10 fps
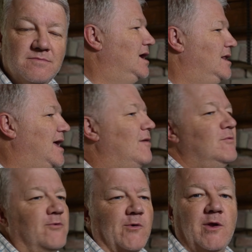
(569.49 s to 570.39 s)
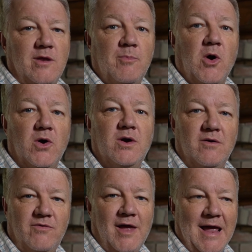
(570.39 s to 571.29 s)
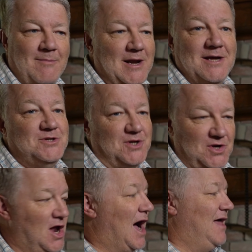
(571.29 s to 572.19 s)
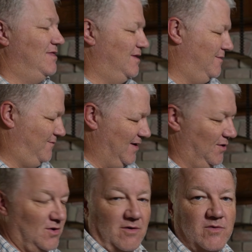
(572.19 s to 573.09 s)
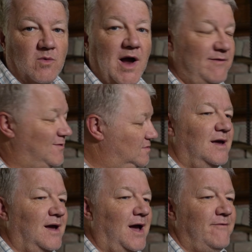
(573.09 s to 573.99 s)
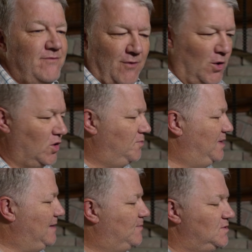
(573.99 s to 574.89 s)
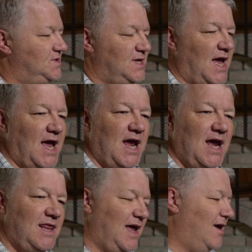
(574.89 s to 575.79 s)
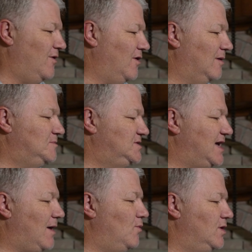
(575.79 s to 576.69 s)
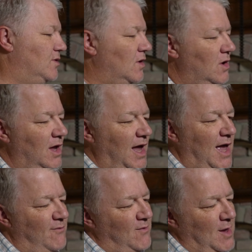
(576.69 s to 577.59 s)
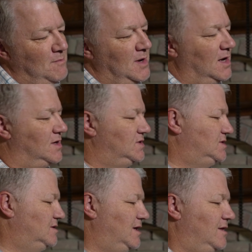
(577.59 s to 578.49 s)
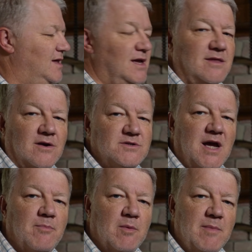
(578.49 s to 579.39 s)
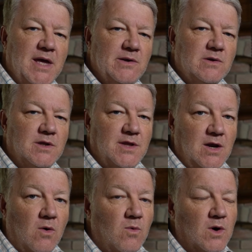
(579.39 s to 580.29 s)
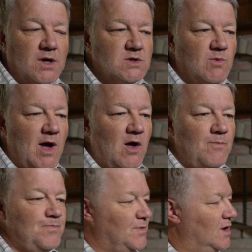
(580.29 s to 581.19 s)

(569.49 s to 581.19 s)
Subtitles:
And that was really the part of the ammunition, not the failure of the rifle. I've heard people say they're upset with FN because they think they're temperamental and they don't work as well.